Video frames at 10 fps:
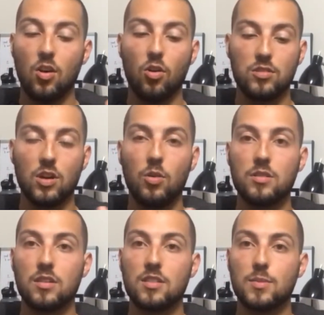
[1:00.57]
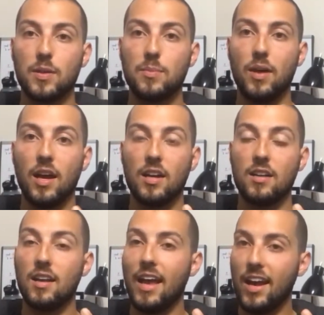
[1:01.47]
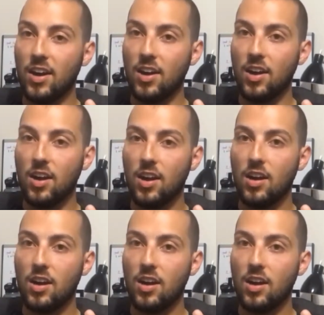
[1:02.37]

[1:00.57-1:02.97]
or it's always going to spit back an error.